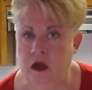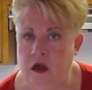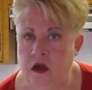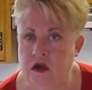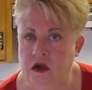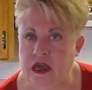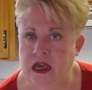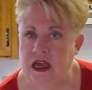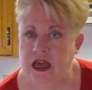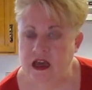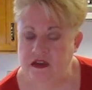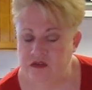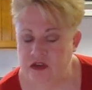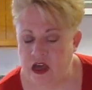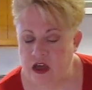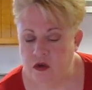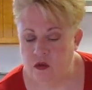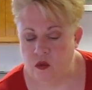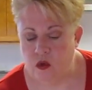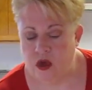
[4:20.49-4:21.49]
Okay, I've
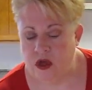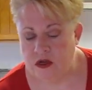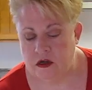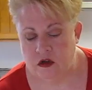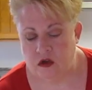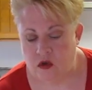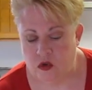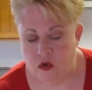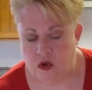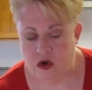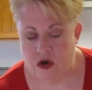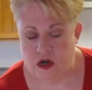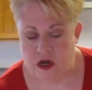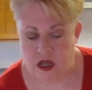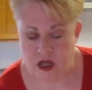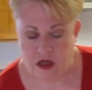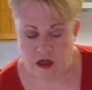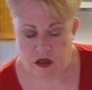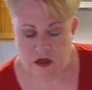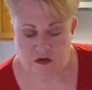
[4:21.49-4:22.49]
got 1 quart
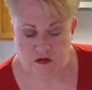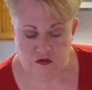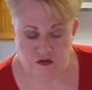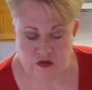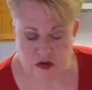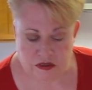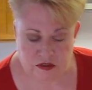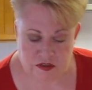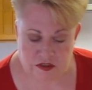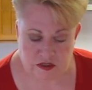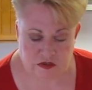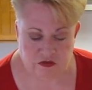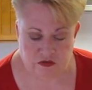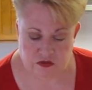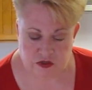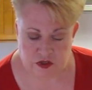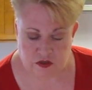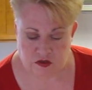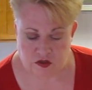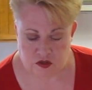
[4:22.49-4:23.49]
of freshly
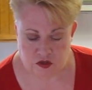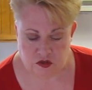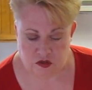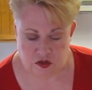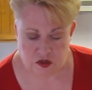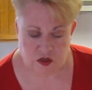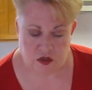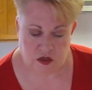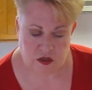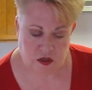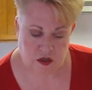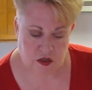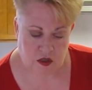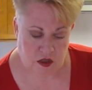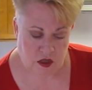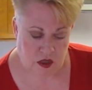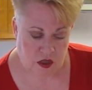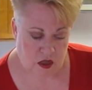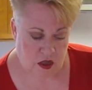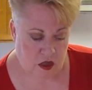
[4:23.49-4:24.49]
filtered
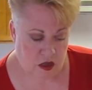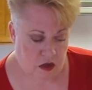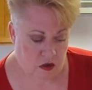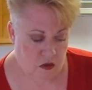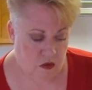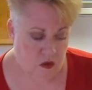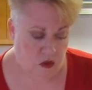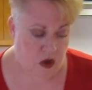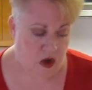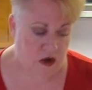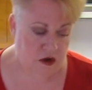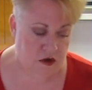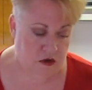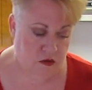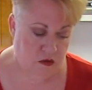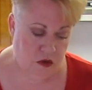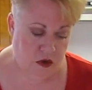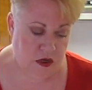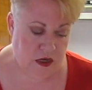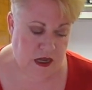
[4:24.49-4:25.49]
water.
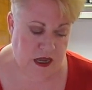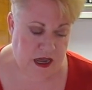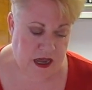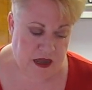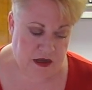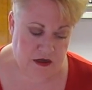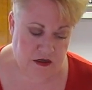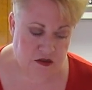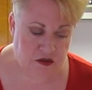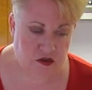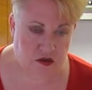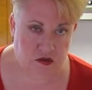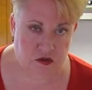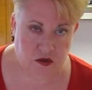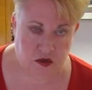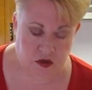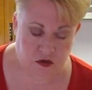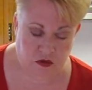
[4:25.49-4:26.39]
We're going to add it to the